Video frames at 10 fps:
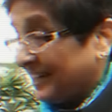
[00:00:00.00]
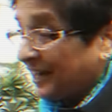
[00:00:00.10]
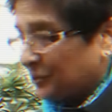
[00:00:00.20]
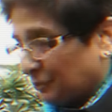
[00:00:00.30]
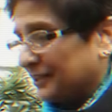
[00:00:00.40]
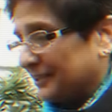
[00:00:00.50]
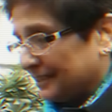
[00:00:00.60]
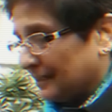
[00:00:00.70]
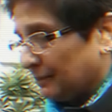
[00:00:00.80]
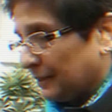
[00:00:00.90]
I'll do it in the
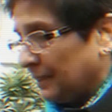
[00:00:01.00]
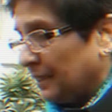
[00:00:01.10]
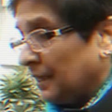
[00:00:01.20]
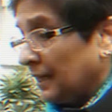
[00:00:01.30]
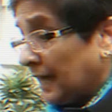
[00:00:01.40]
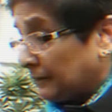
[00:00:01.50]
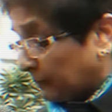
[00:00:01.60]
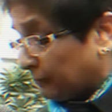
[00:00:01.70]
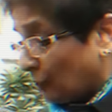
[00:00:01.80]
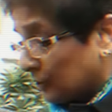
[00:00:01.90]
assembly, and
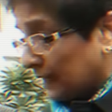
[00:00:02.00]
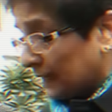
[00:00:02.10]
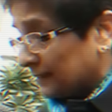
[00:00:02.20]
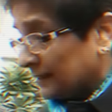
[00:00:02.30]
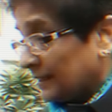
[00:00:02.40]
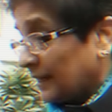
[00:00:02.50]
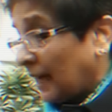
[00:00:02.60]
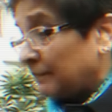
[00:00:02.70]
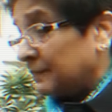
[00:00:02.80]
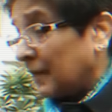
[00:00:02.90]
before that,
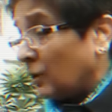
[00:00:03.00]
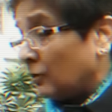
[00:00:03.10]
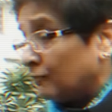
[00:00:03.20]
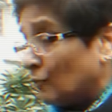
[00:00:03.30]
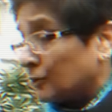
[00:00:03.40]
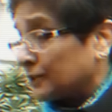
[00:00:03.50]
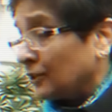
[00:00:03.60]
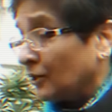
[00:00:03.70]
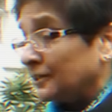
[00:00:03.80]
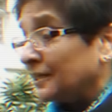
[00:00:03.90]
I'm now
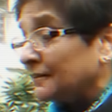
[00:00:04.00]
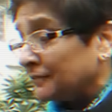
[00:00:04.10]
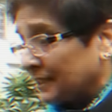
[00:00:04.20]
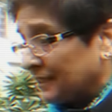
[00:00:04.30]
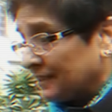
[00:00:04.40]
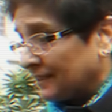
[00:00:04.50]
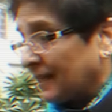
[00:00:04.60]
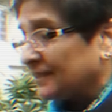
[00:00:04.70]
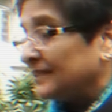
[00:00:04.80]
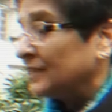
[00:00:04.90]
focusing on delivery
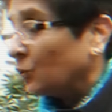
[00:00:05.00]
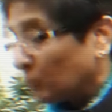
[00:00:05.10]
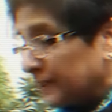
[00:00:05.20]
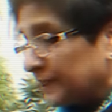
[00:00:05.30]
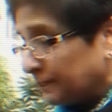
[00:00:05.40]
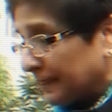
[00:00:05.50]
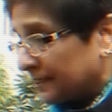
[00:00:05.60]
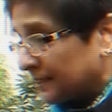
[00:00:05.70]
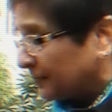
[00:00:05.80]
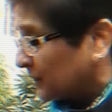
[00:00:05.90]
rather than only
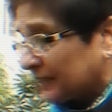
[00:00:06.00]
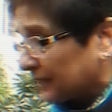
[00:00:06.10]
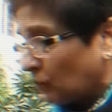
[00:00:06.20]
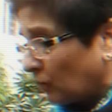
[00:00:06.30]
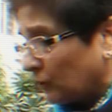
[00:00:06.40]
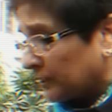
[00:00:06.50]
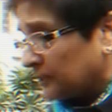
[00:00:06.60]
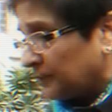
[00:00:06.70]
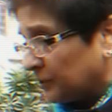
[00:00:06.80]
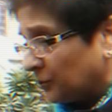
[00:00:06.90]
debates because that's all what he's been